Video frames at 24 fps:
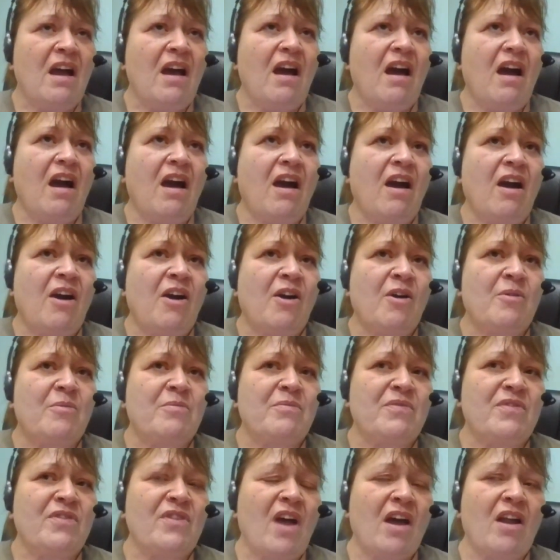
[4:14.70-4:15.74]

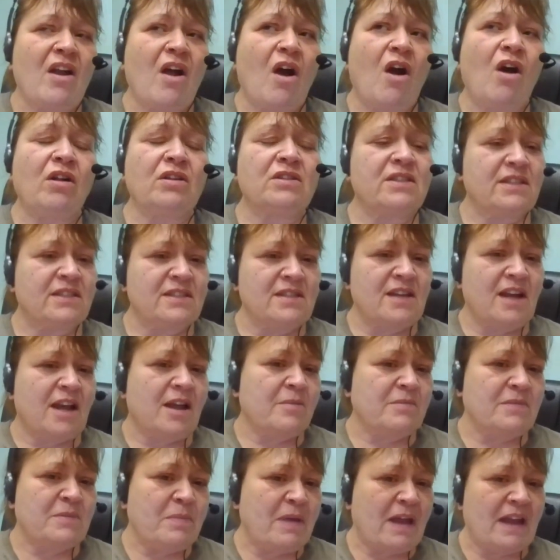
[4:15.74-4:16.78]
not all the
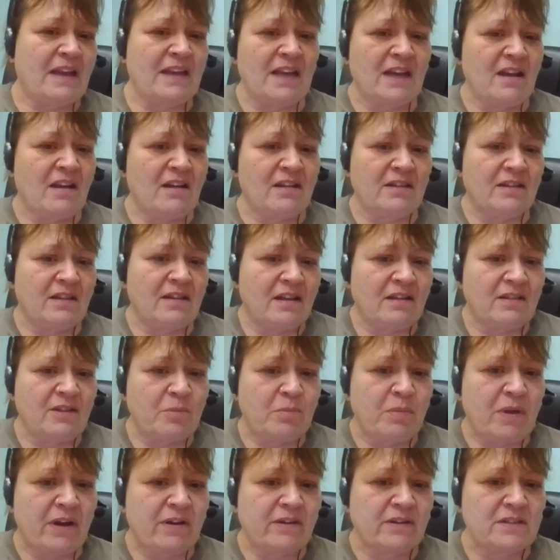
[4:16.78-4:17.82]
time, depending on the
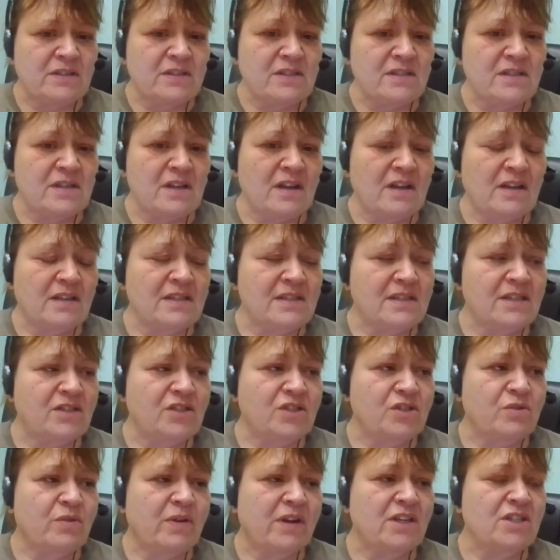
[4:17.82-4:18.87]
parents'
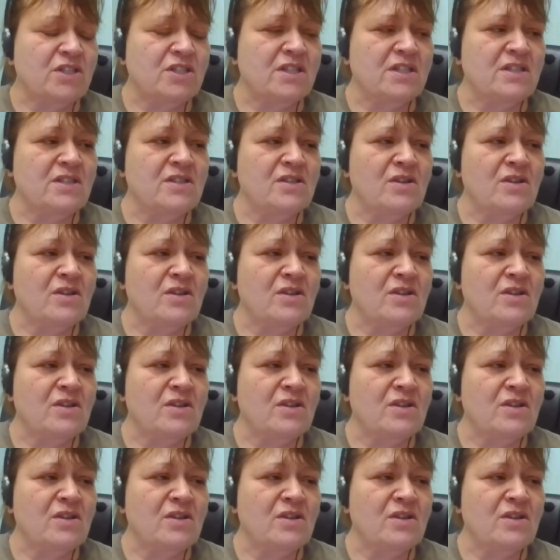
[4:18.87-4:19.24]
situation.